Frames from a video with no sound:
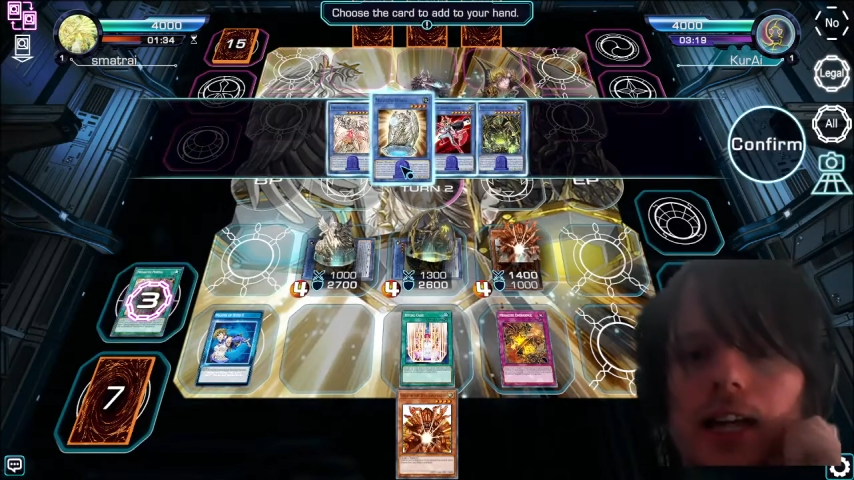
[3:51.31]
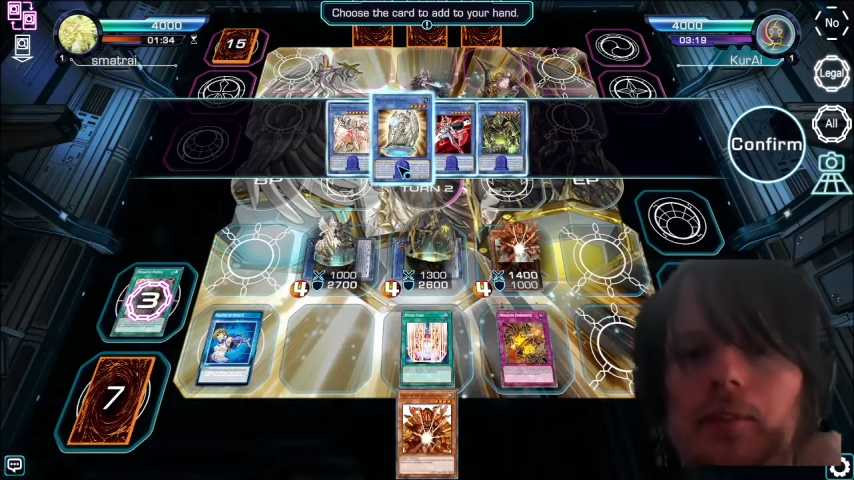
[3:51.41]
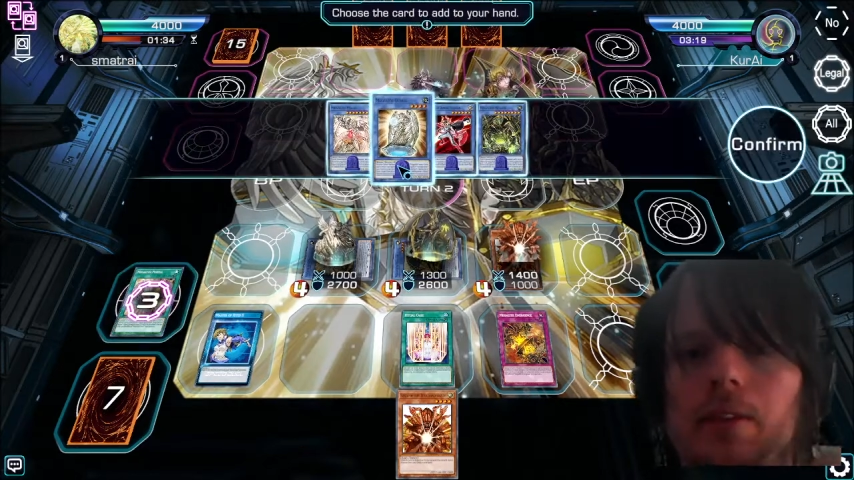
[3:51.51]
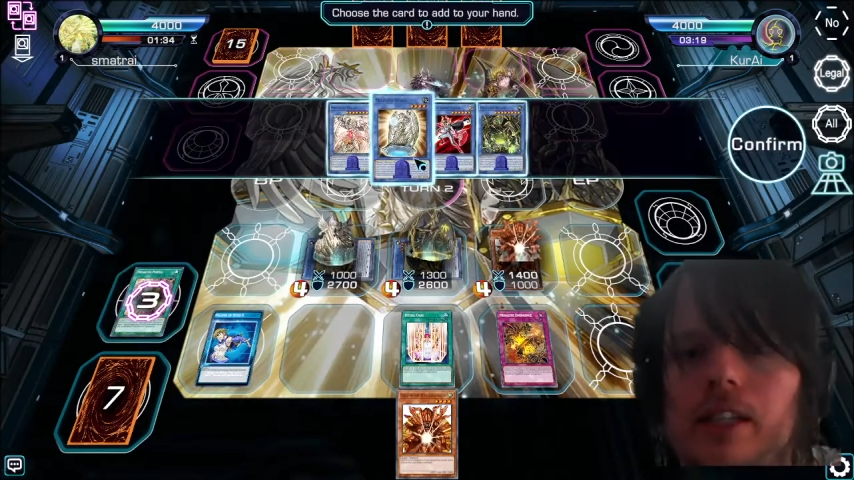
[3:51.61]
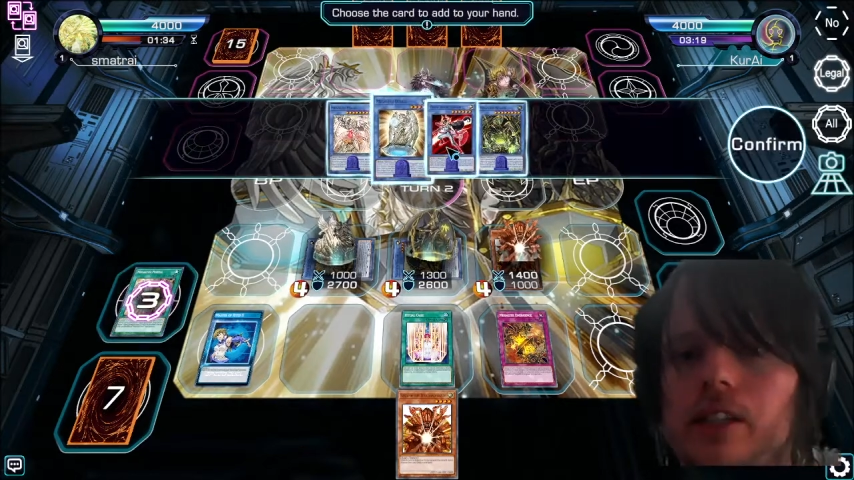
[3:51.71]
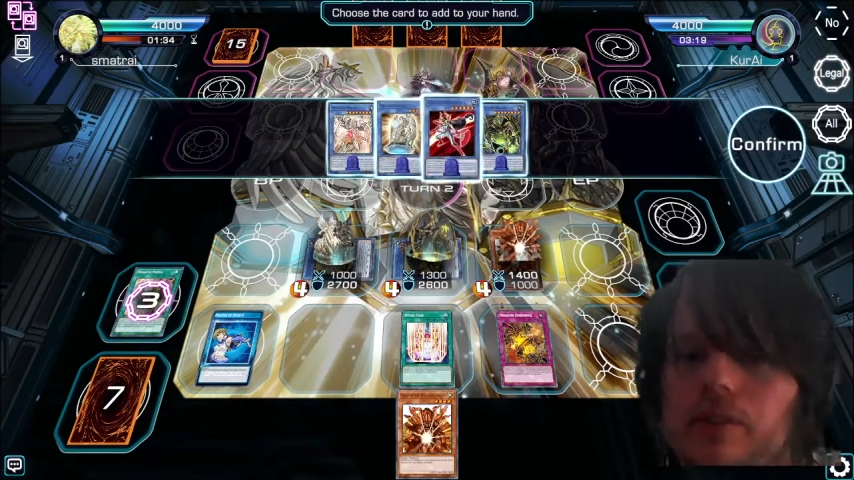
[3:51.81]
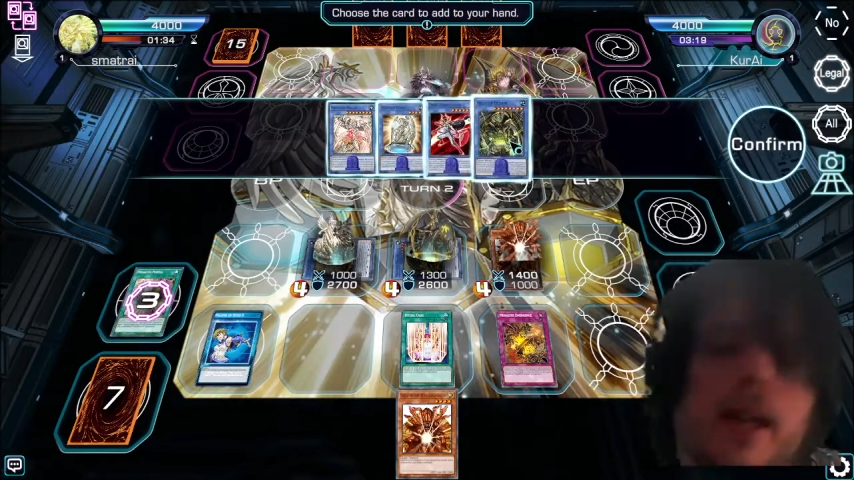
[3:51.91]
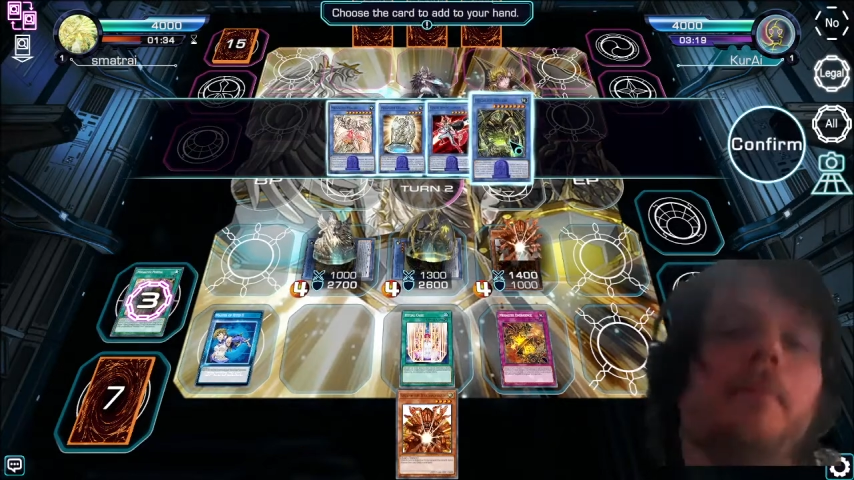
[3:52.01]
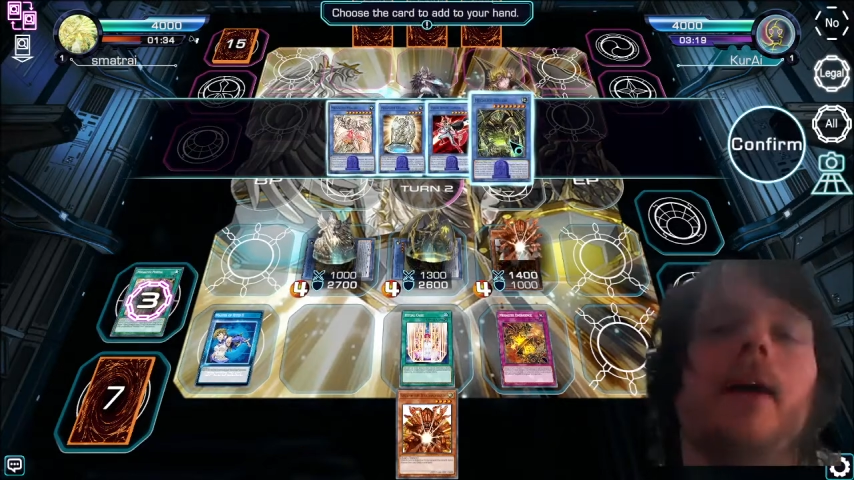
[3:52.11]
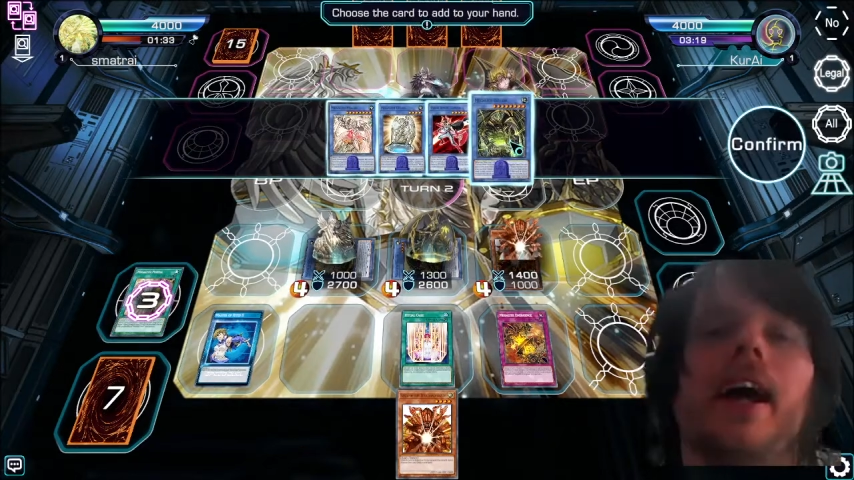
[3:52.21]
and we're going to
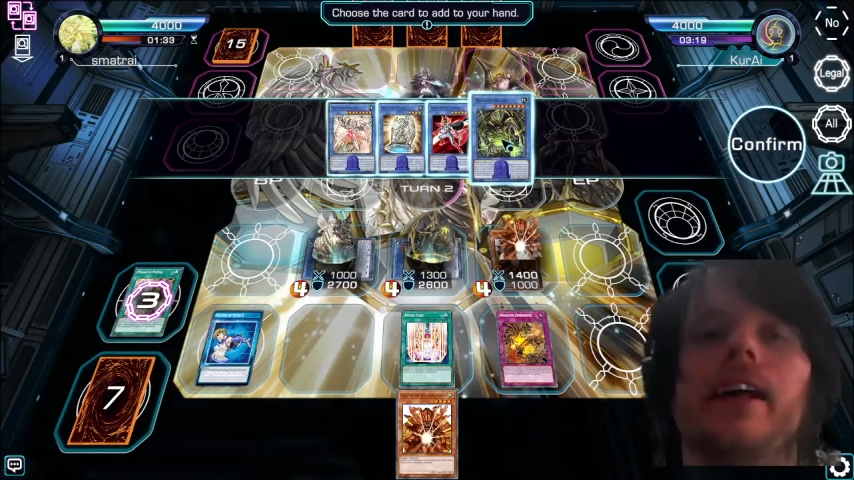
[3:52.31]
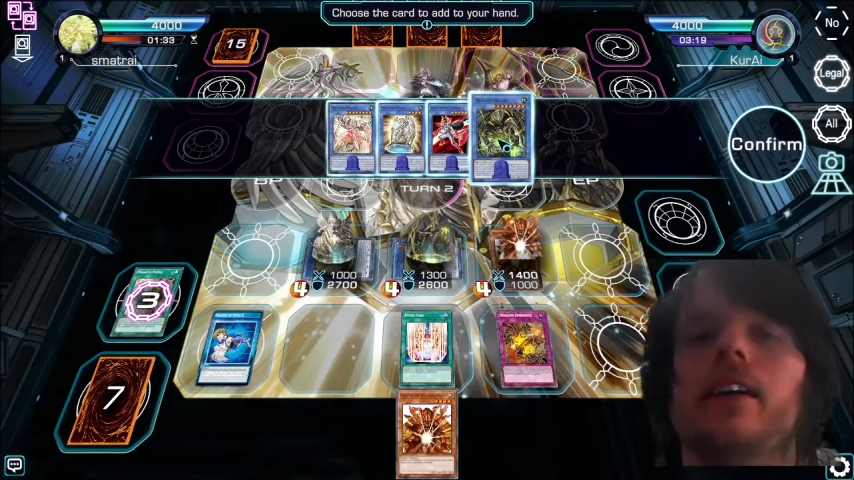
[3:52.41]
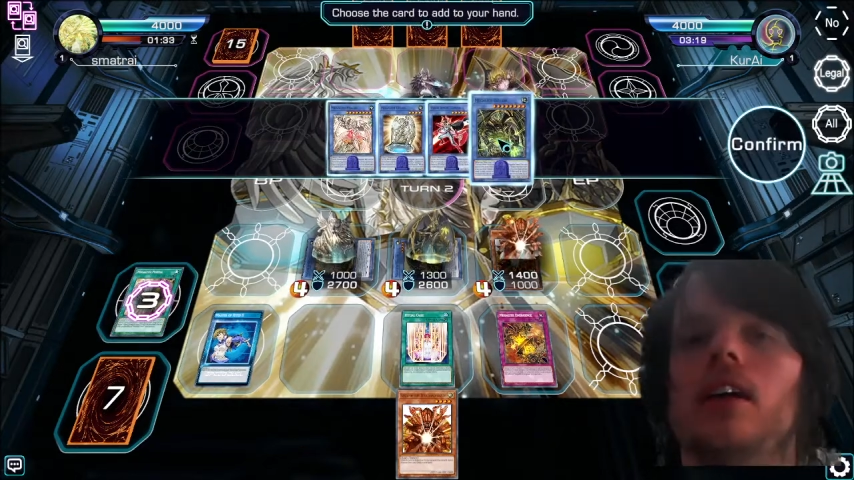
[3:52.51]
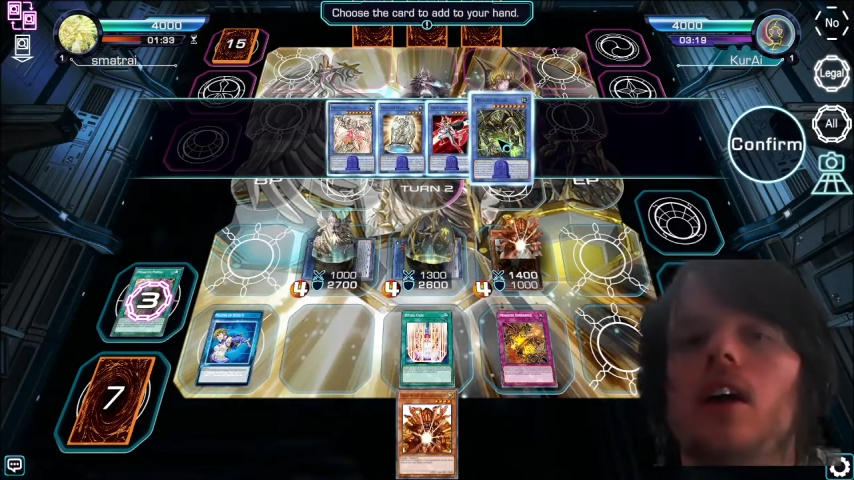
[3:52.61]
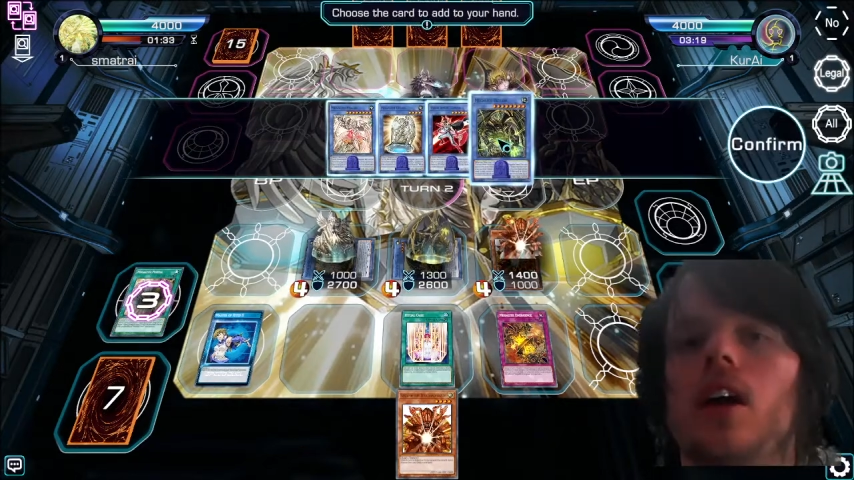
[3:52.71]
grab back